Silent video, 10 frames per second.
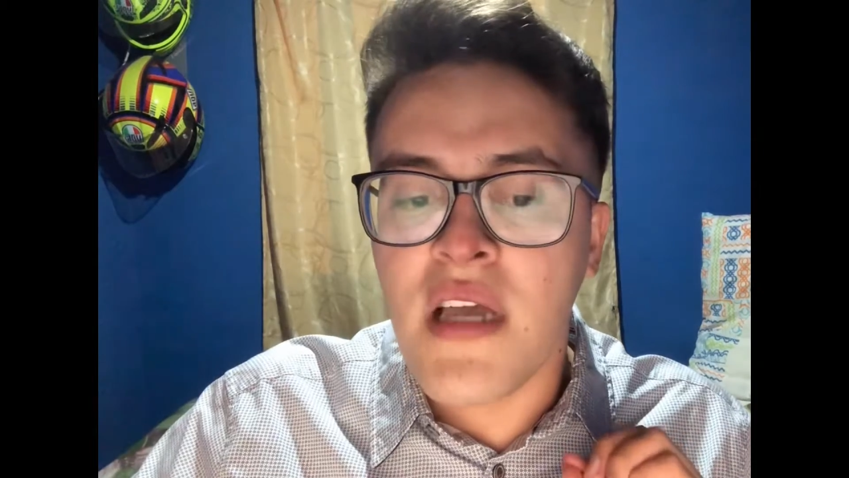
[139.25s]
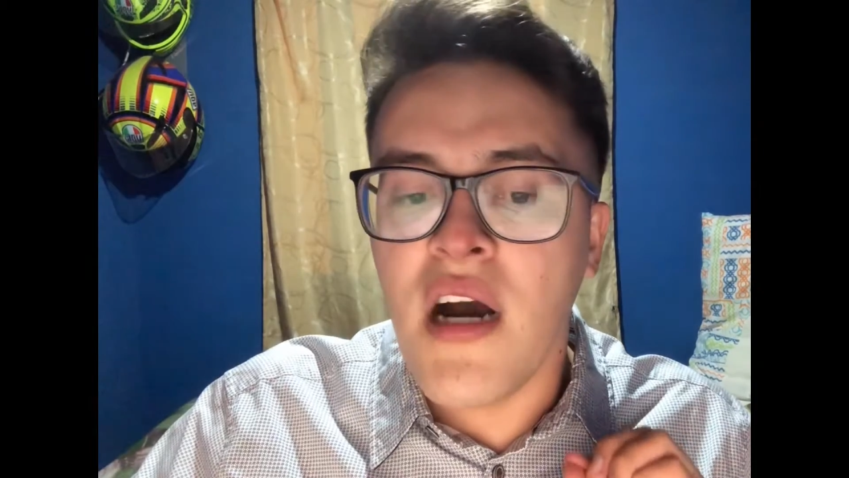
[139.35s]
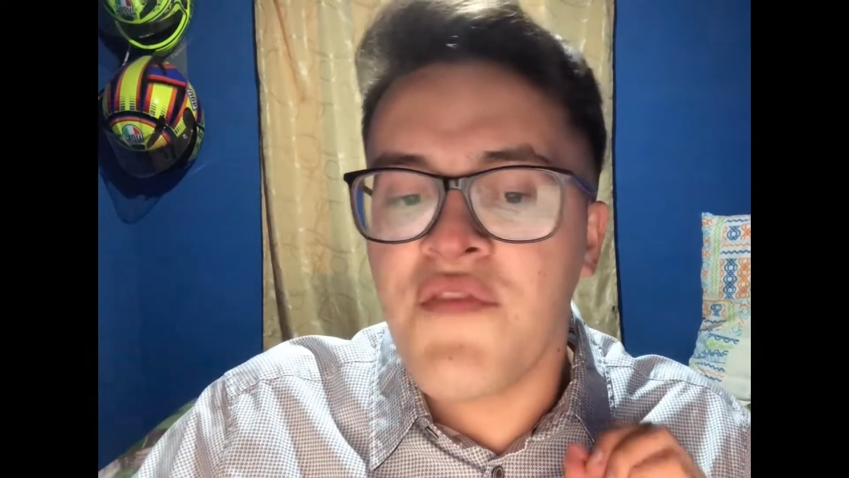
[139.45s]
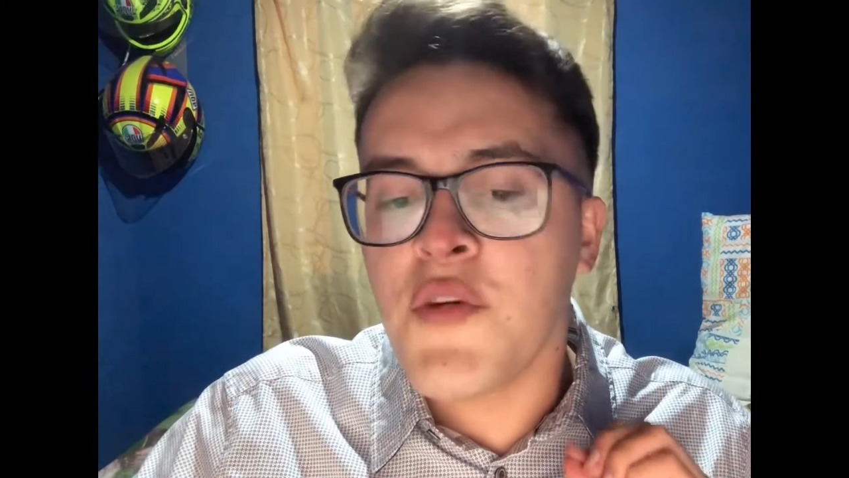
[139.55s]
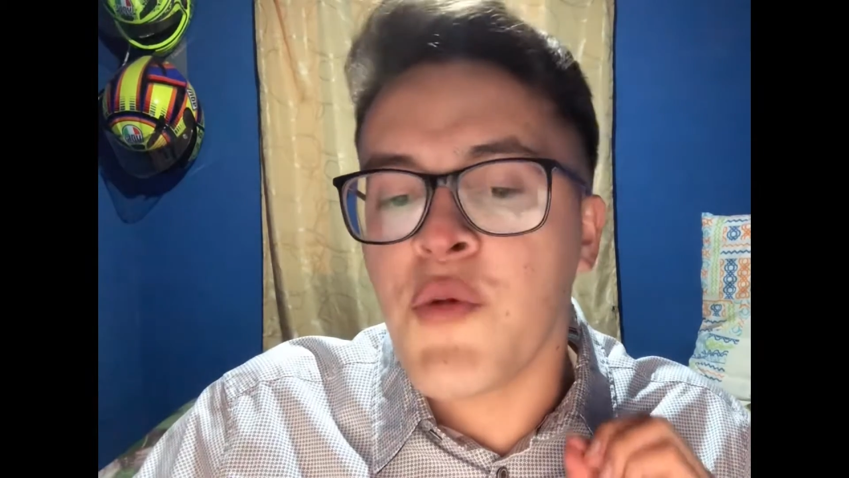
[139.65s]

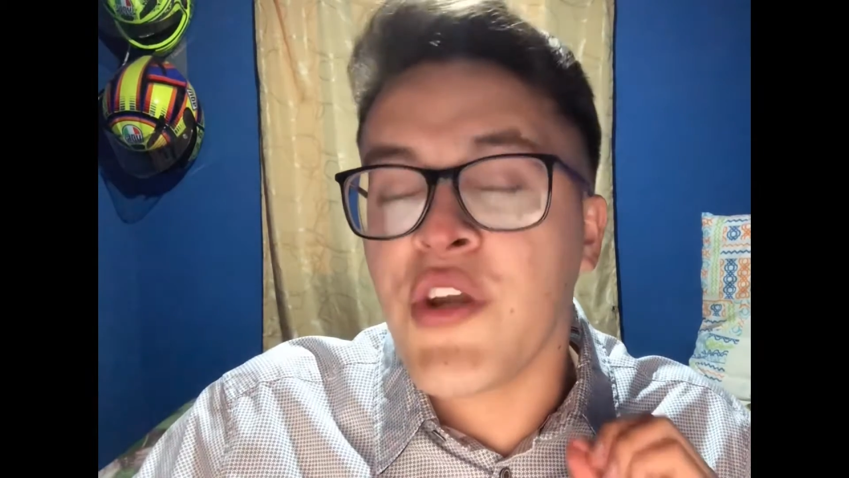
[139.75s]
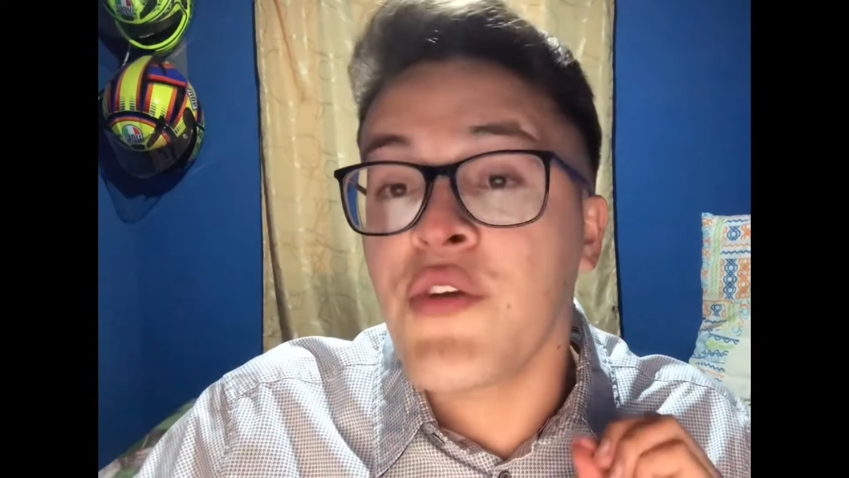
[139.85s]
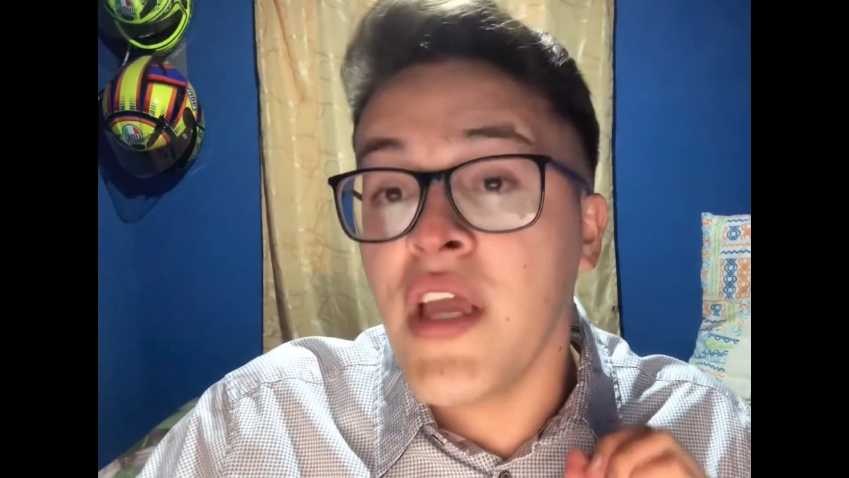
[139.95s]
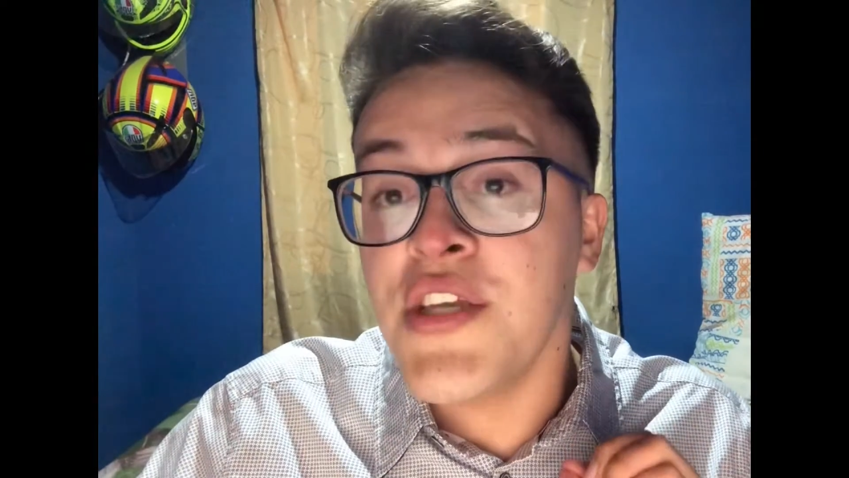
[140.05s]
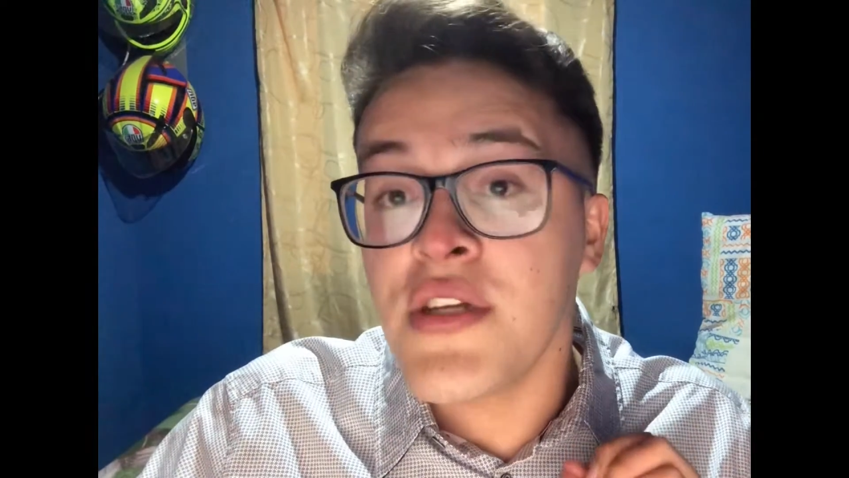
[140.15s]
of the
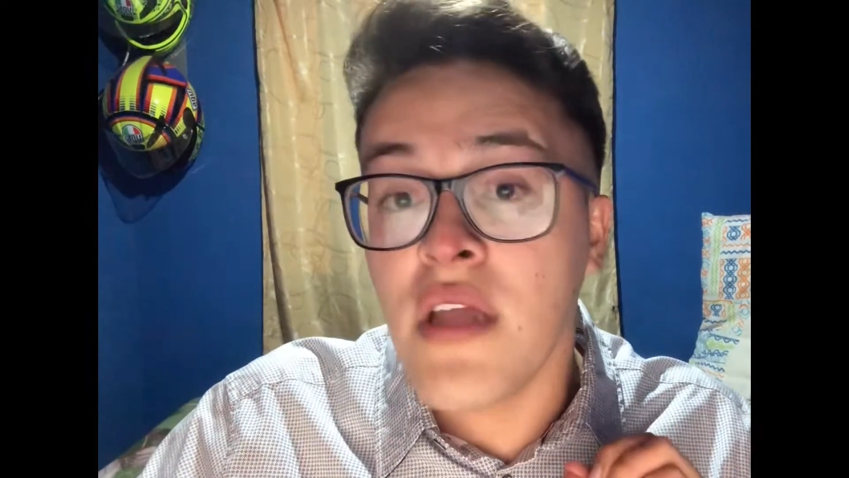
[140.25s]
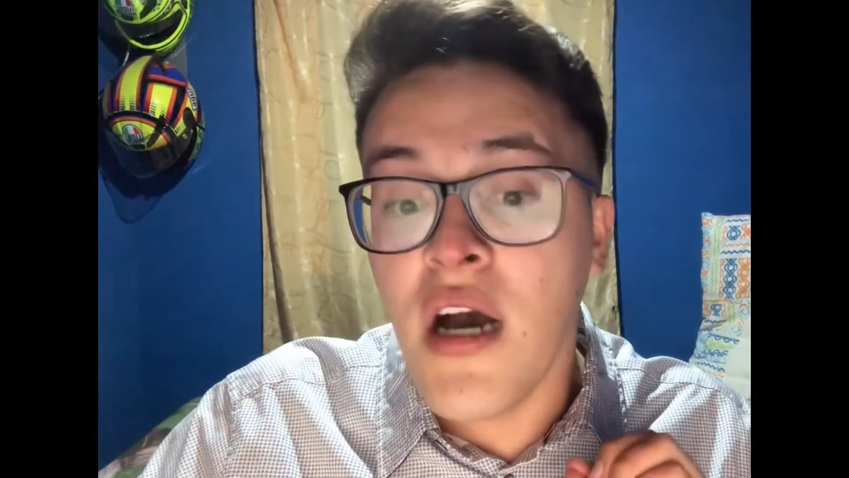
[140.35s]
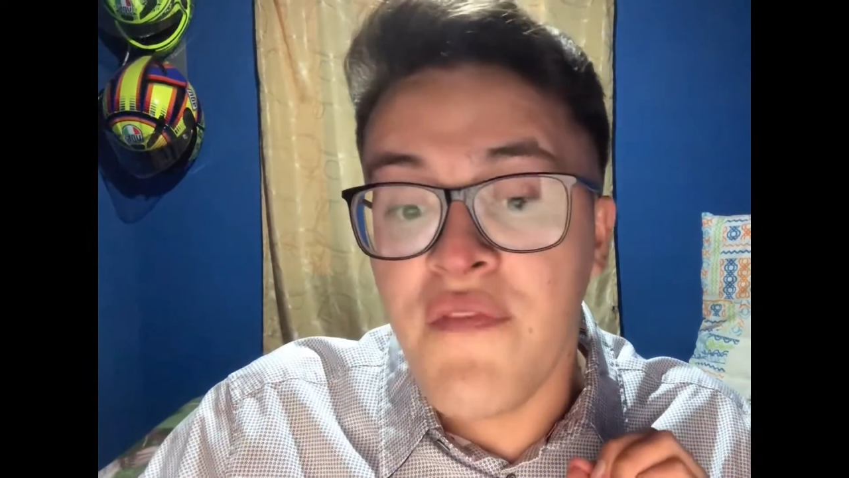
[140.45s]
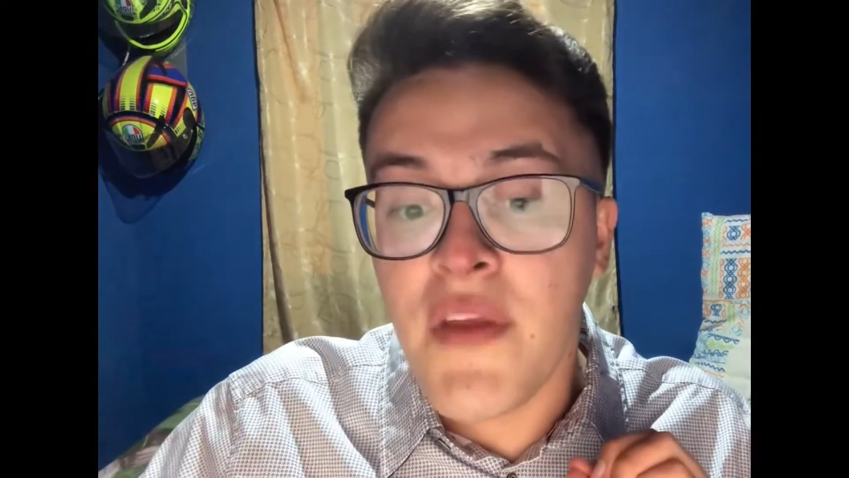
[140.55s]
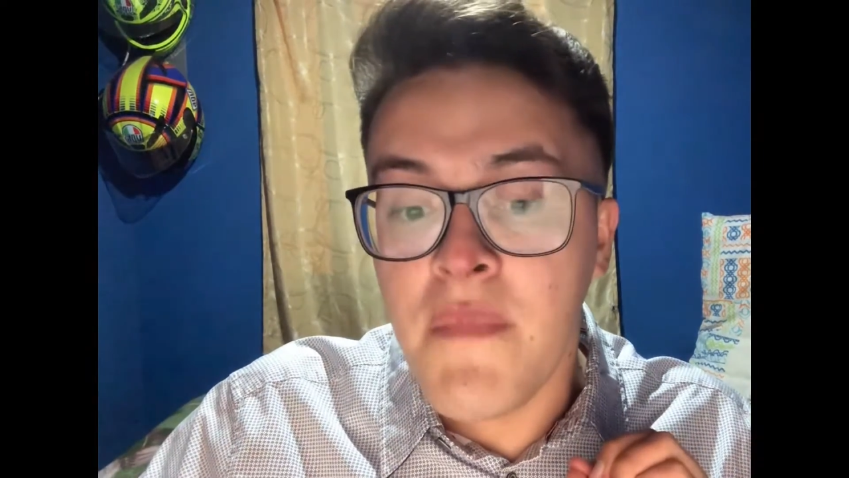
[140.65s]
recognition
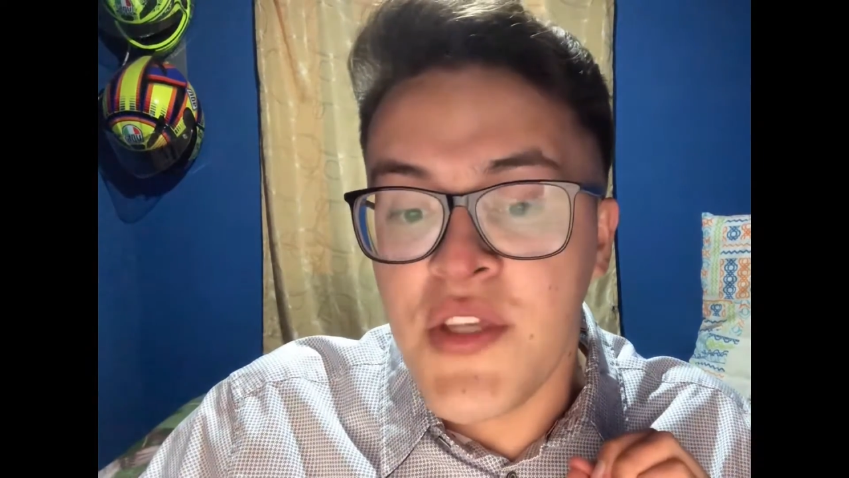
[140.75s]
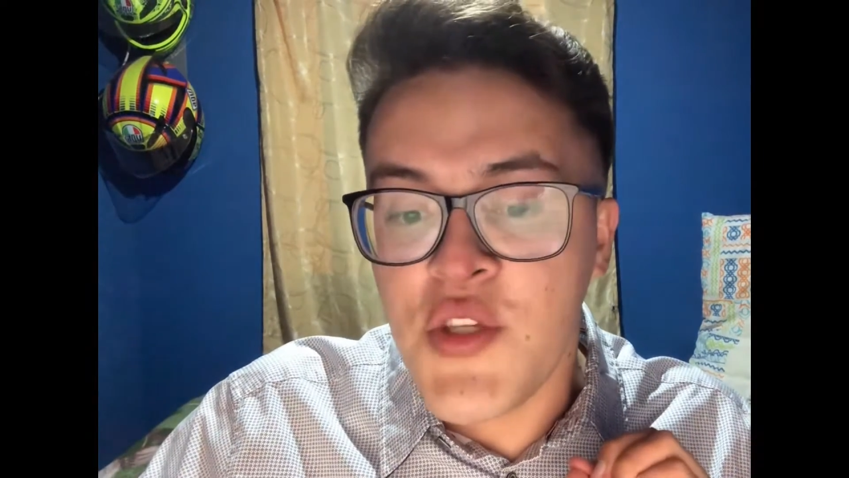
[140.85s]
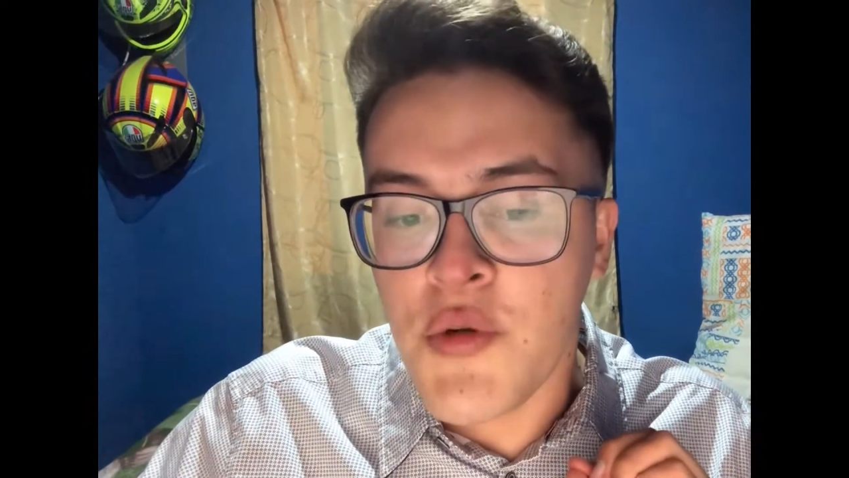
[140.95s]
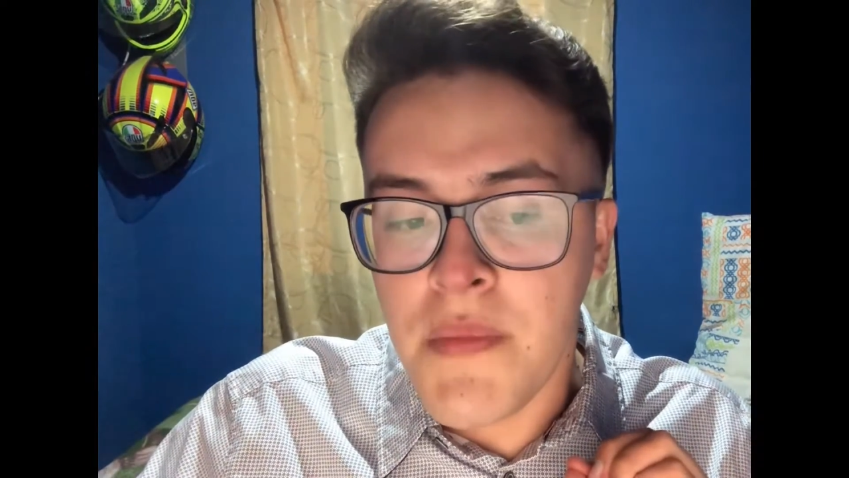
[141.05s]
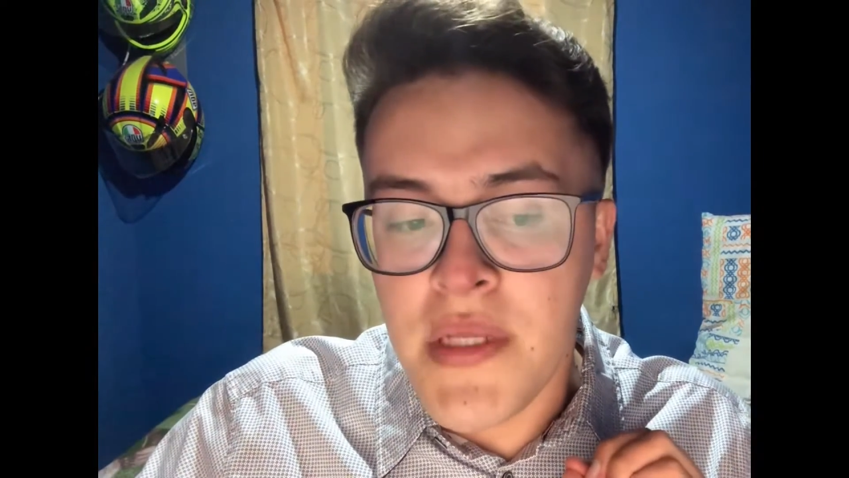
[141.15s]
of the
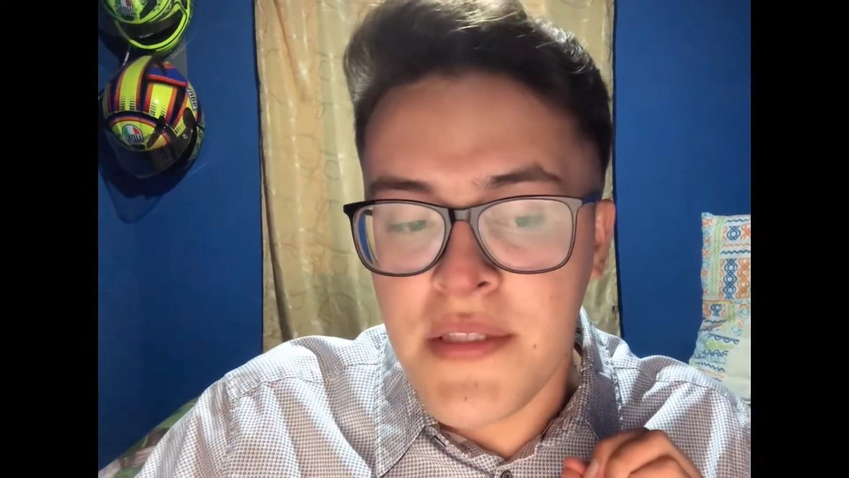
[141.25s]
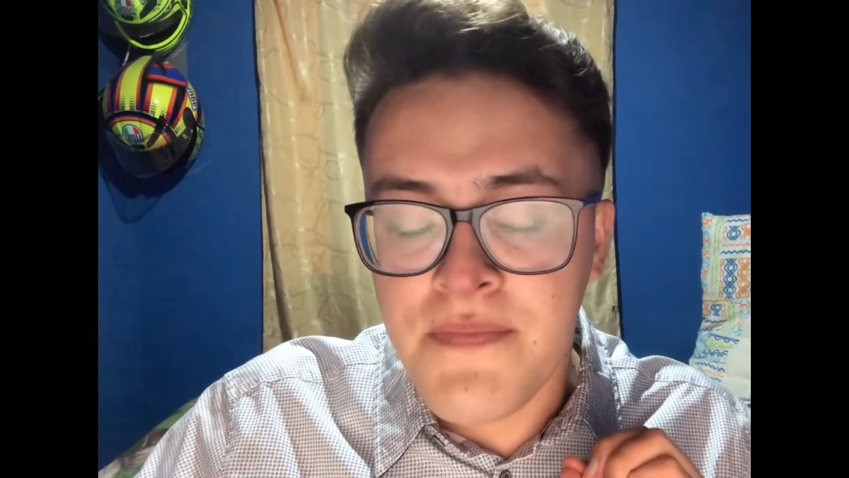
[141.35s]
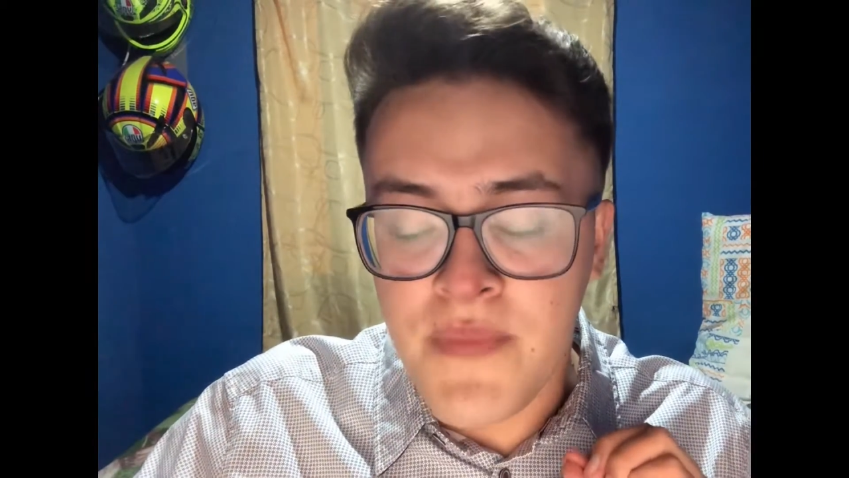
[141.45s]
measurement.